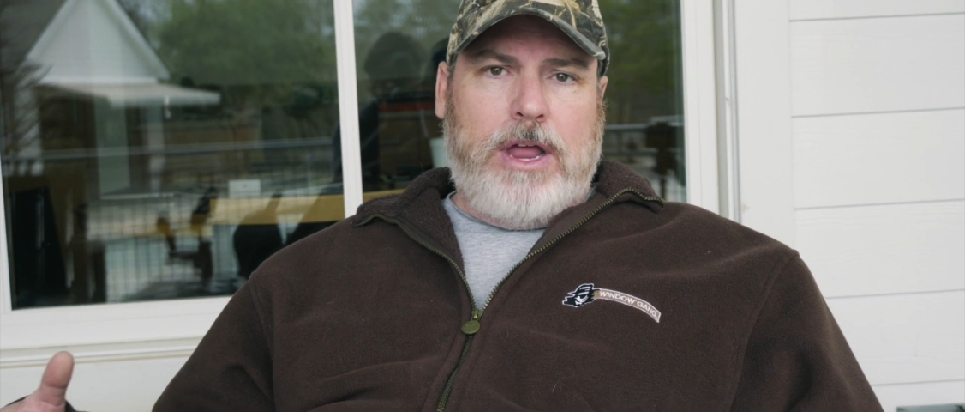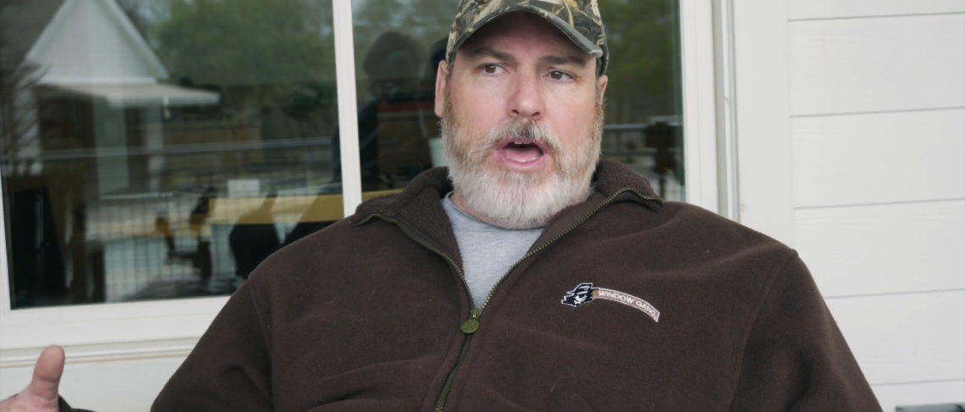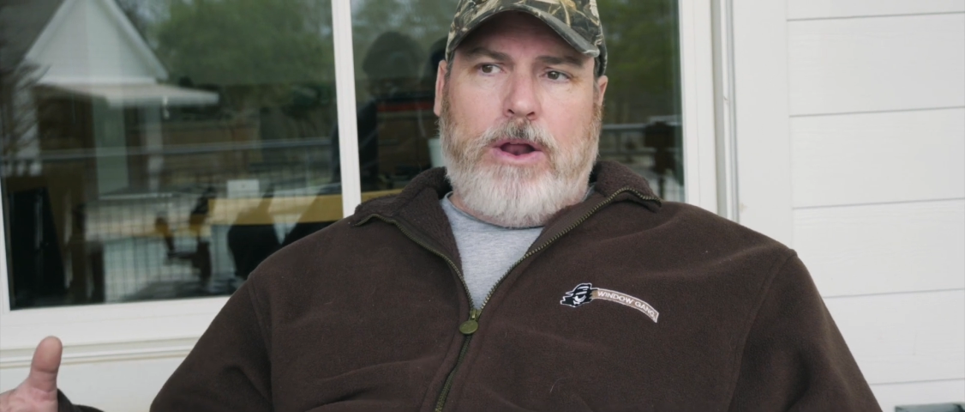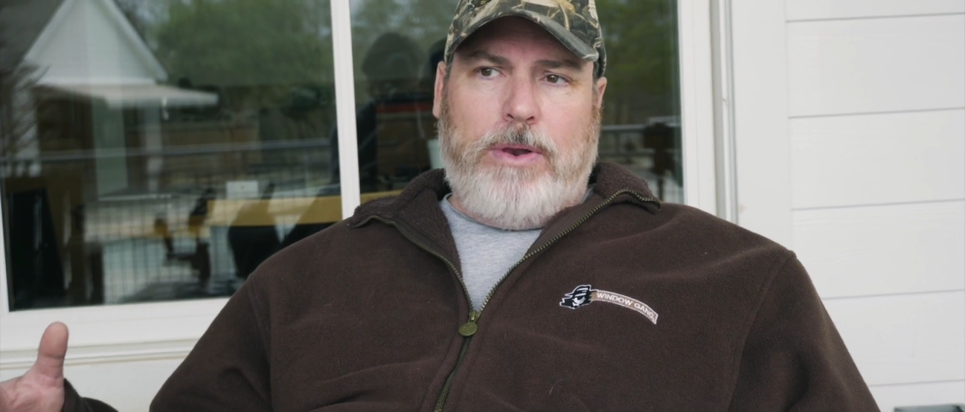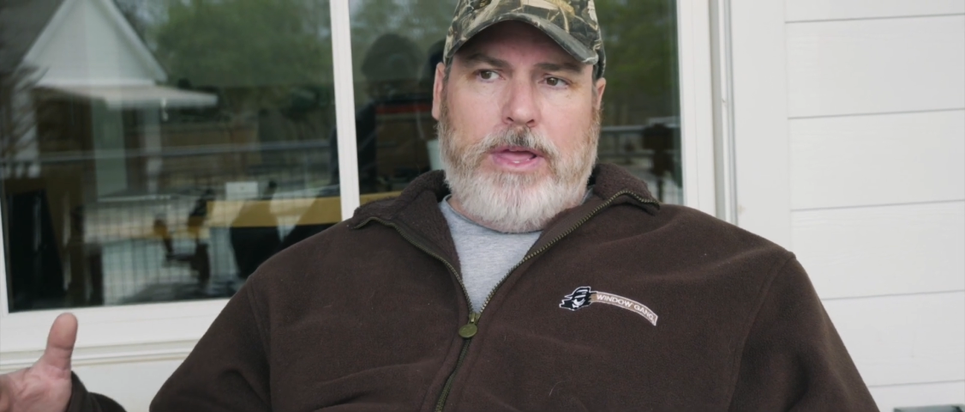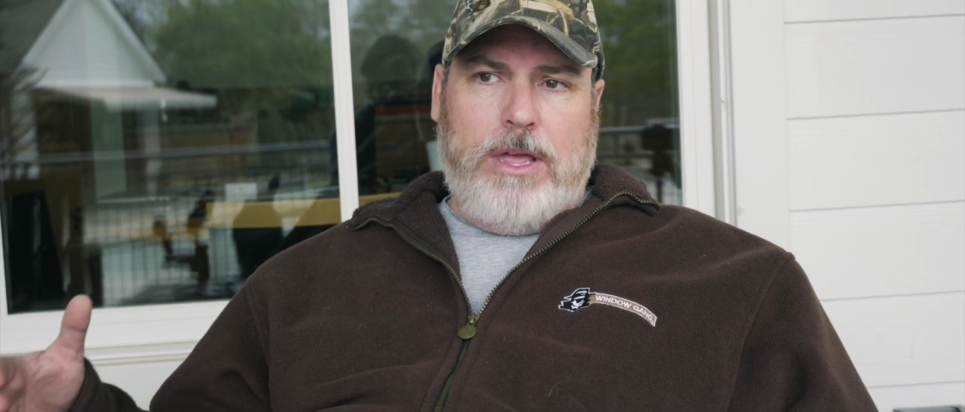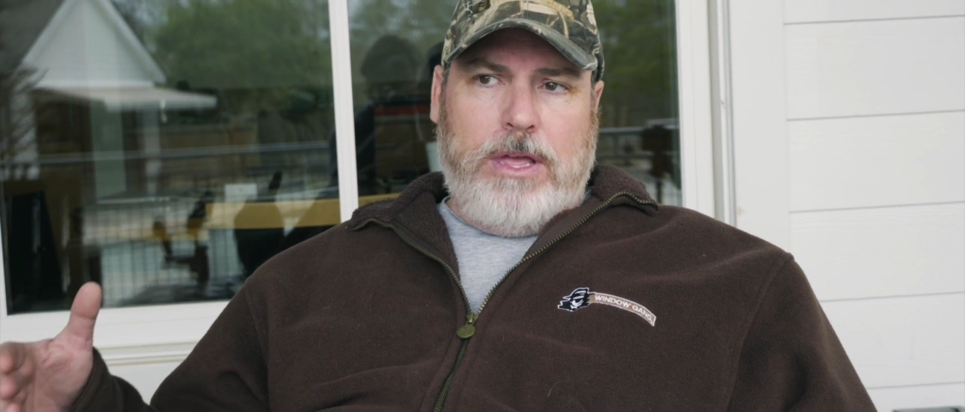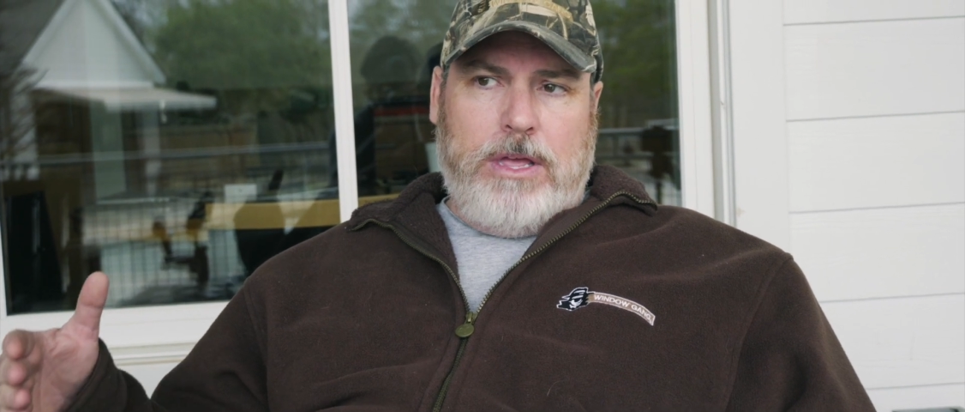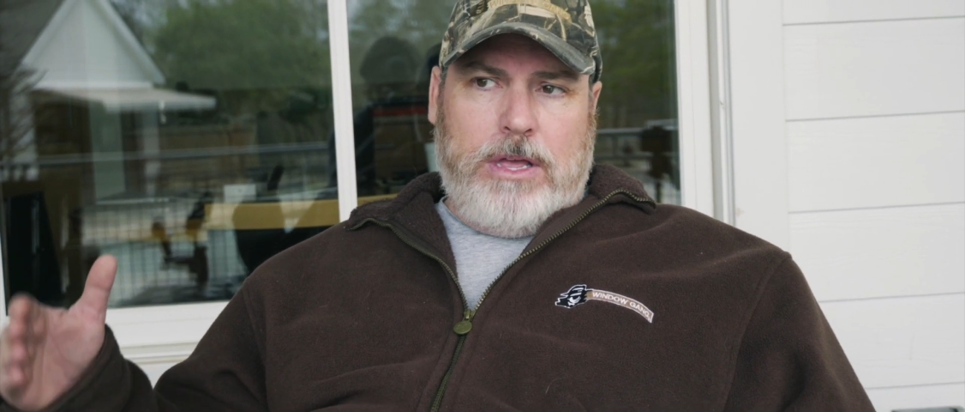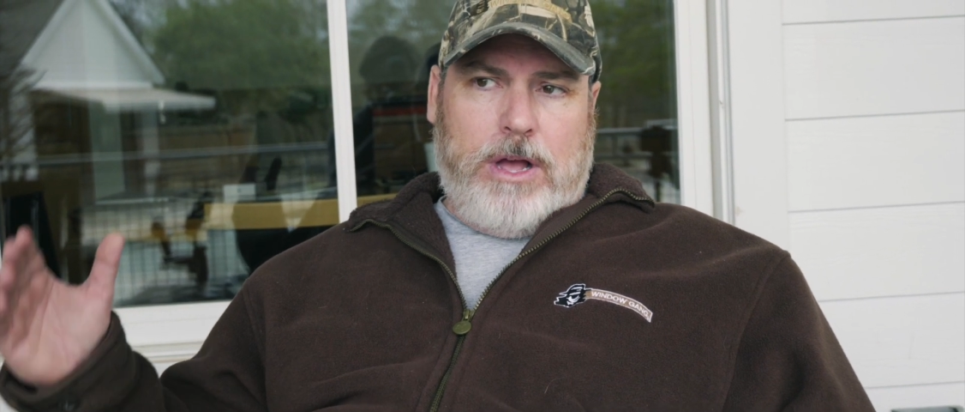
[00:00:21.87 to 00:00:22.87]
not only
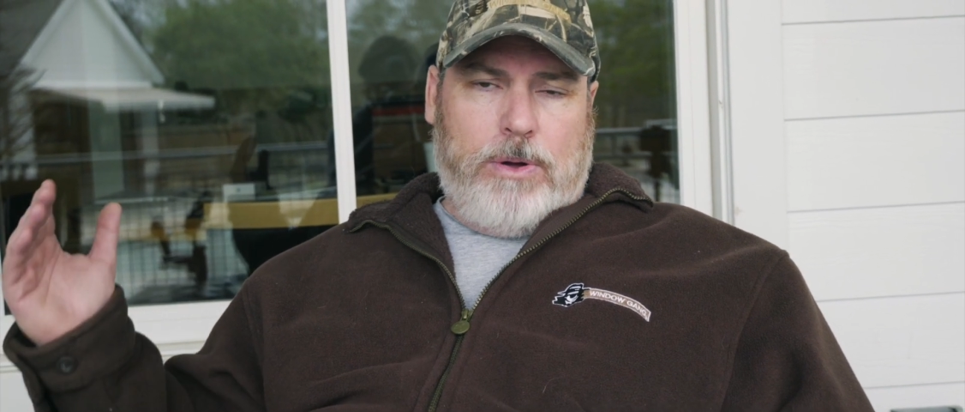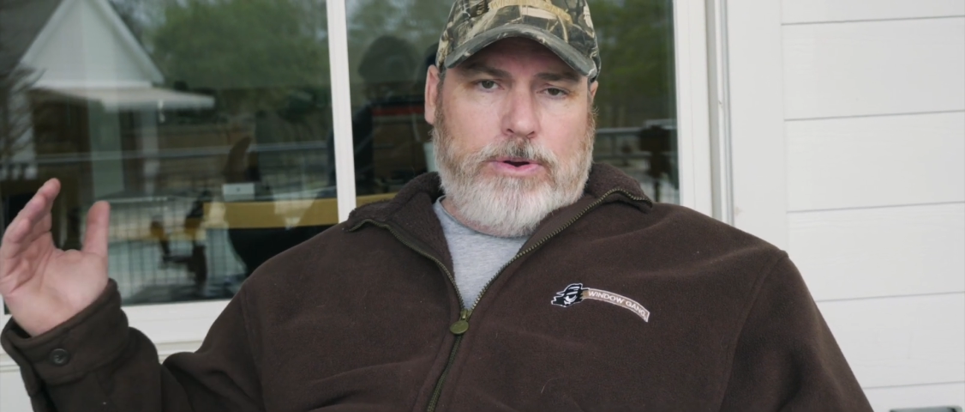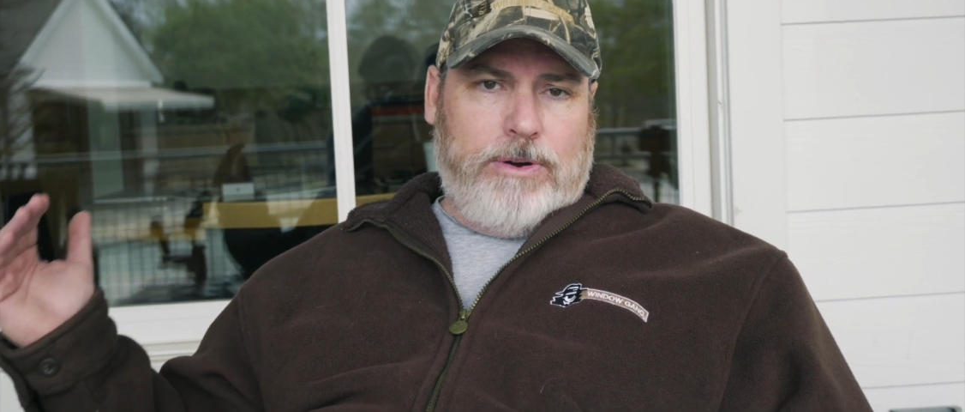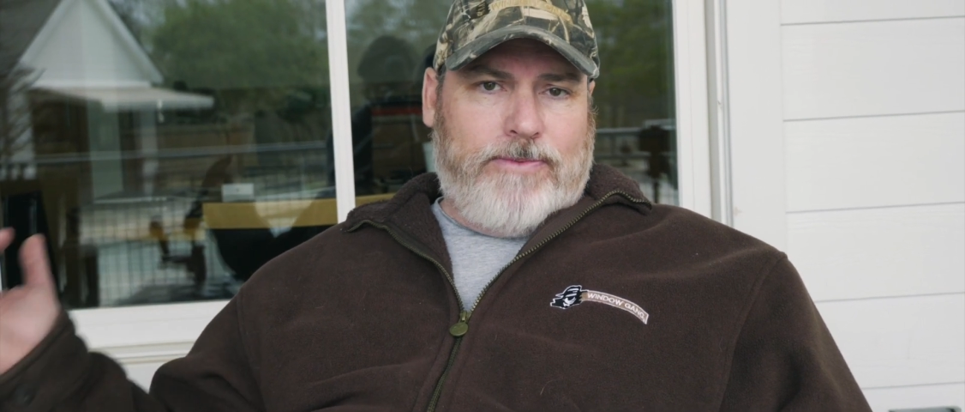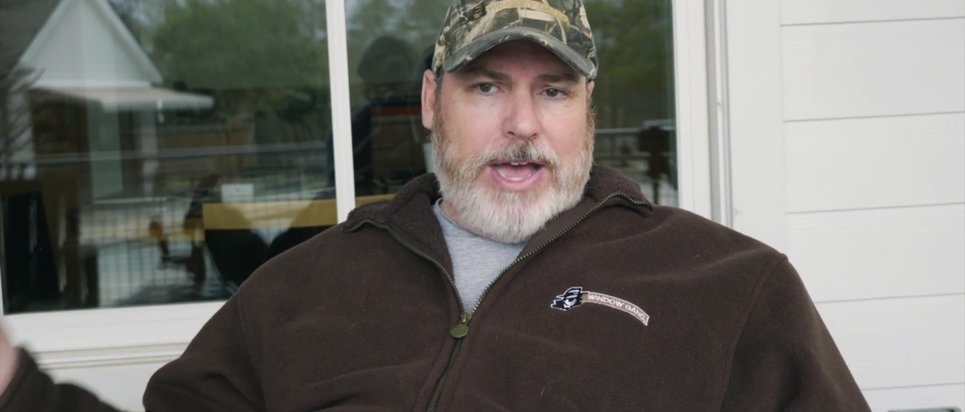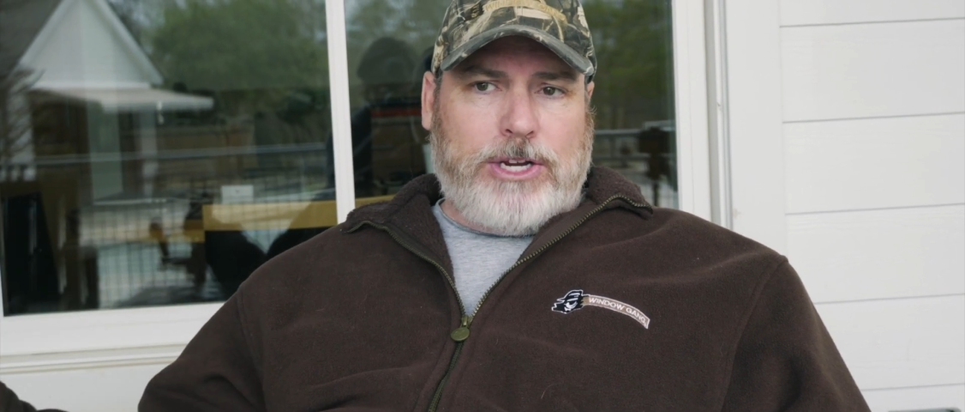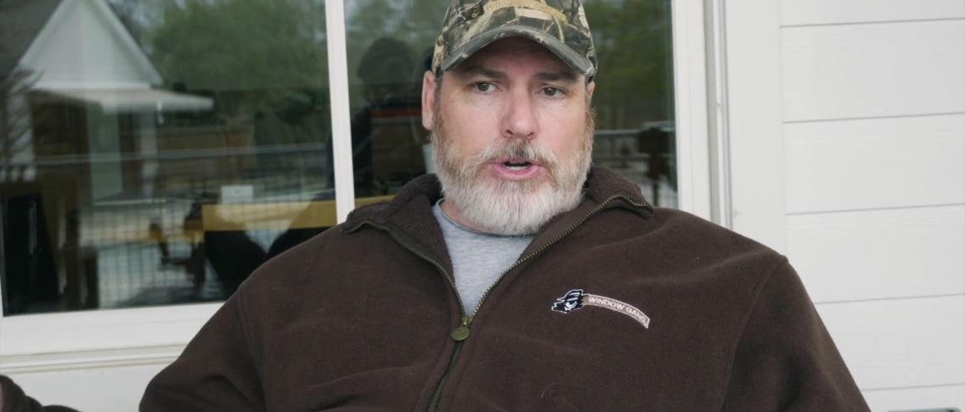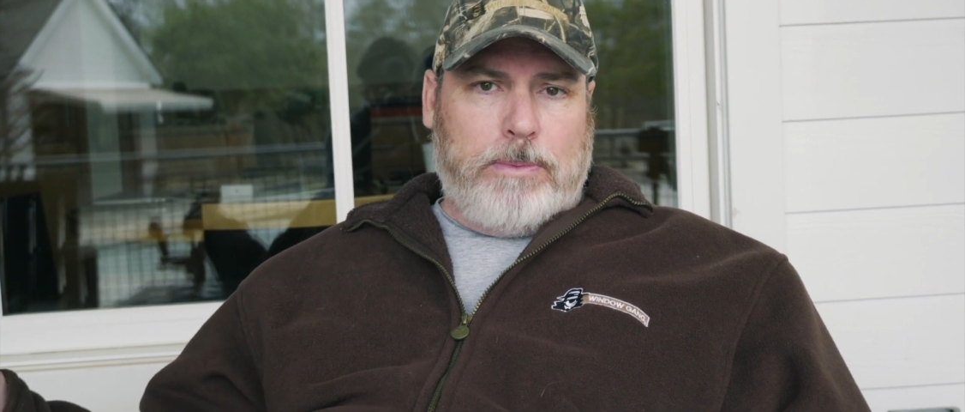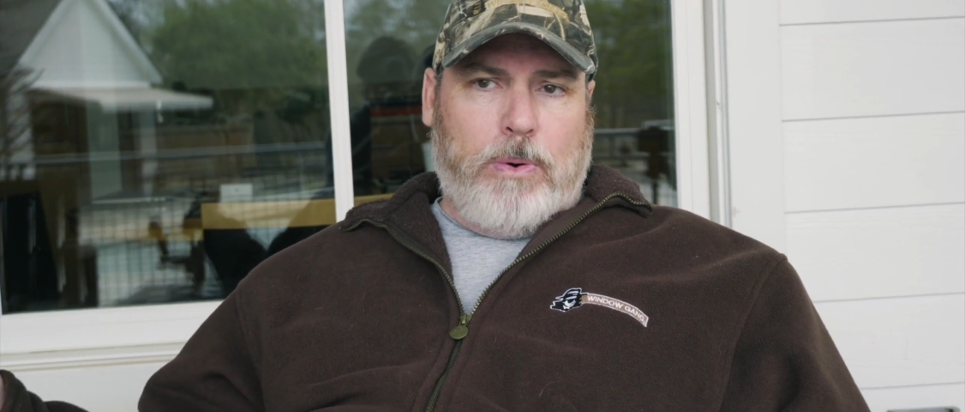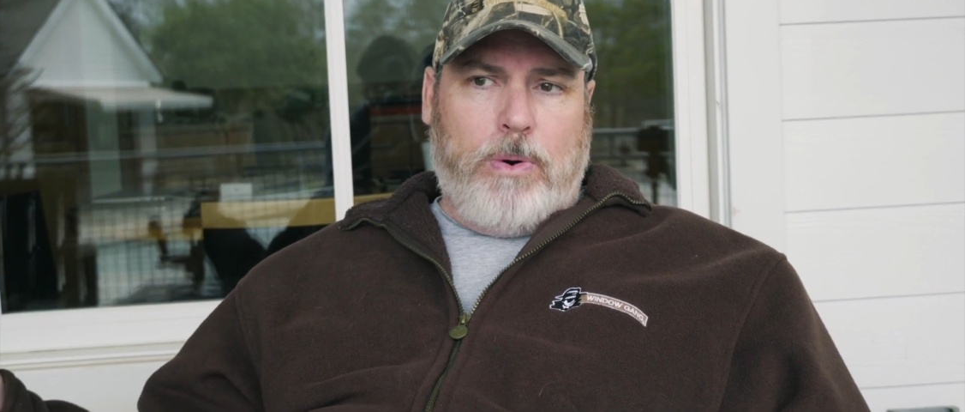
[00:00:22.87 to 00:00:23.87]
on your
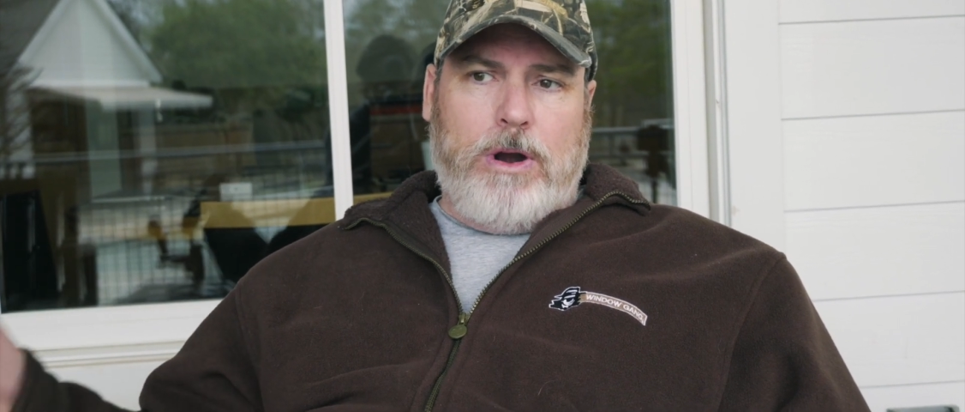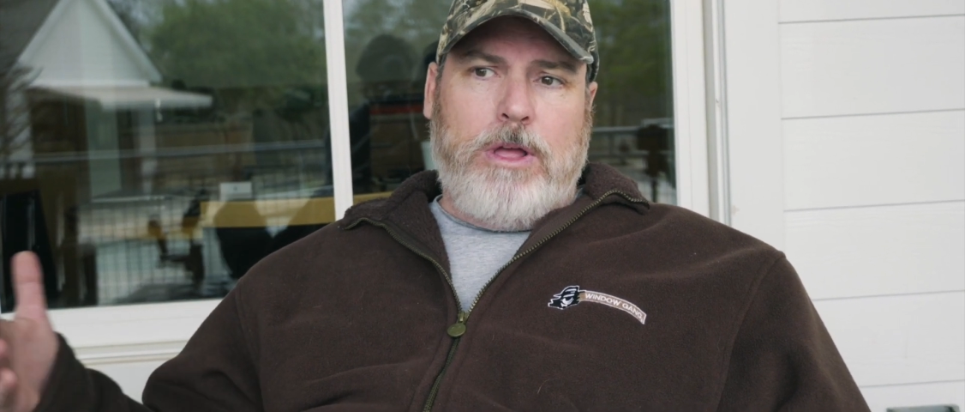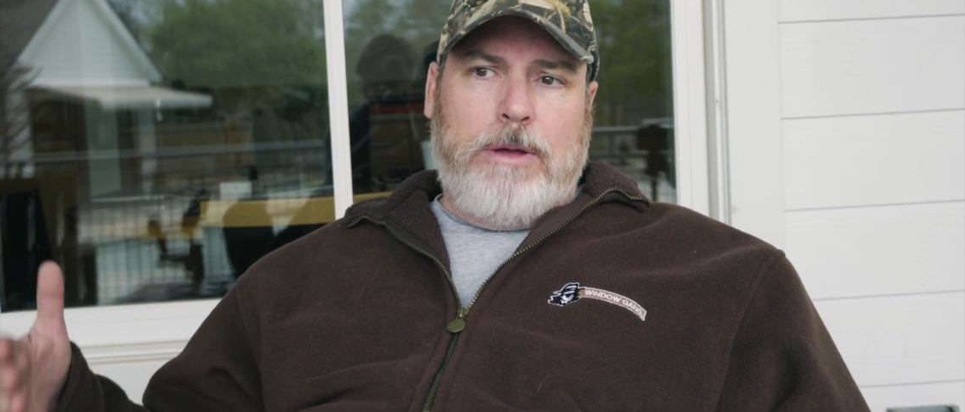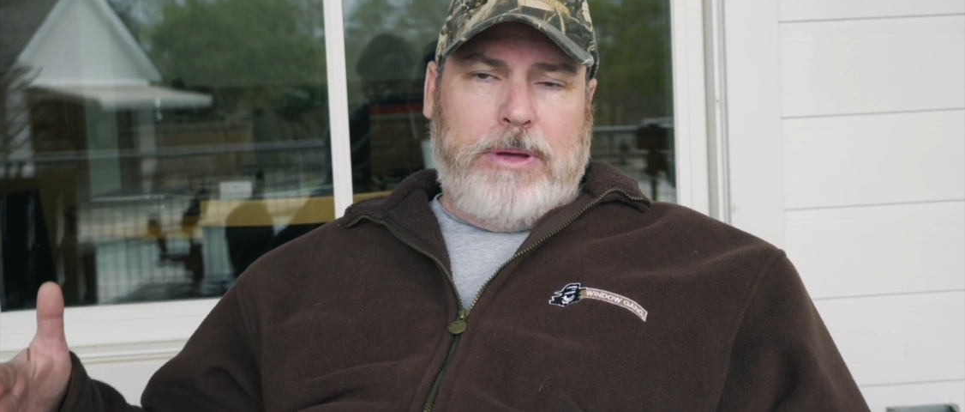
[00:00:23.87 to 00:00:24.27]
fascia board,